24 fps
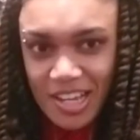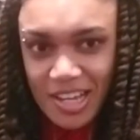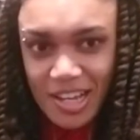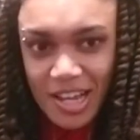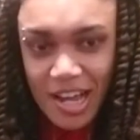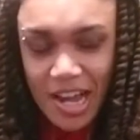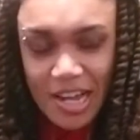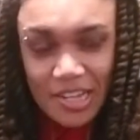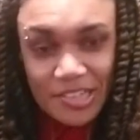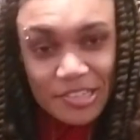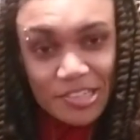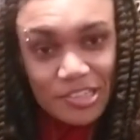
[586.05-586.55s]

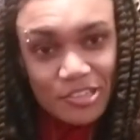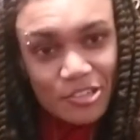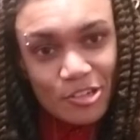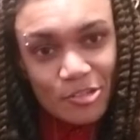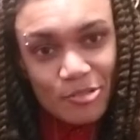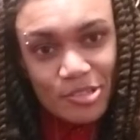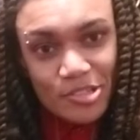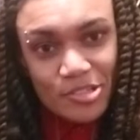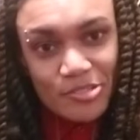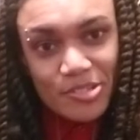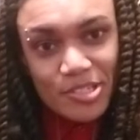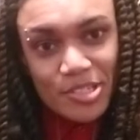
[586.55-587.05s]
I didn't know
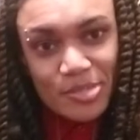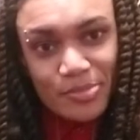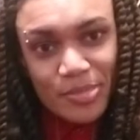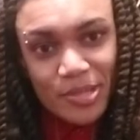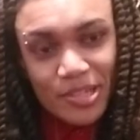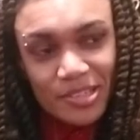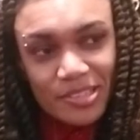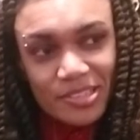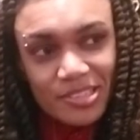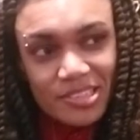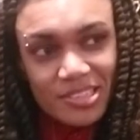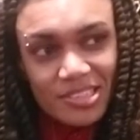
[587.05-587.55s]
what to
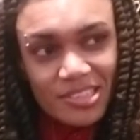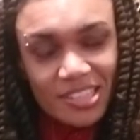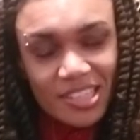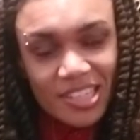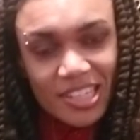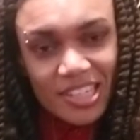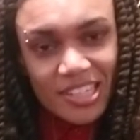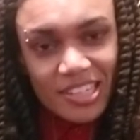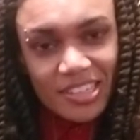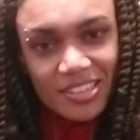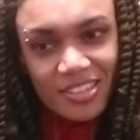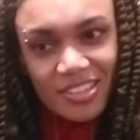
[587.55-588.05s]
expect,
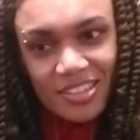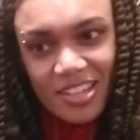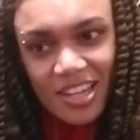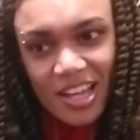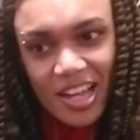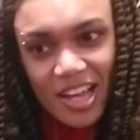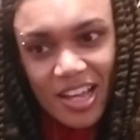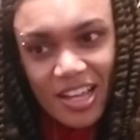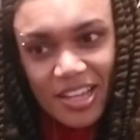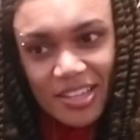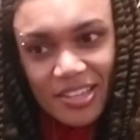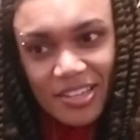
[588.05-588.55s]
and
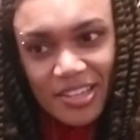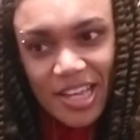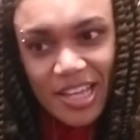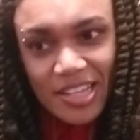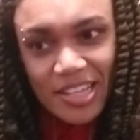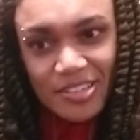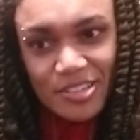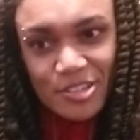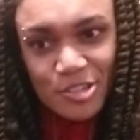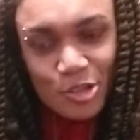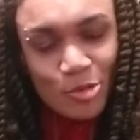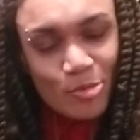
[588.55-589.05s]
I had
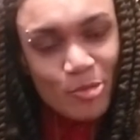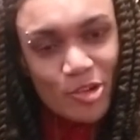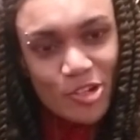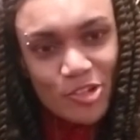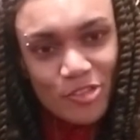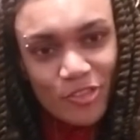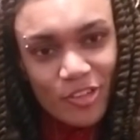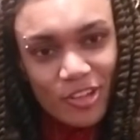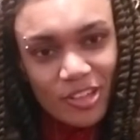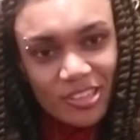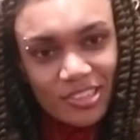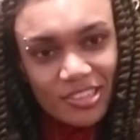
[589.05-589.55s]
so much
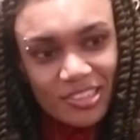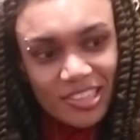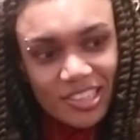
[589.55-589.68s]
fun,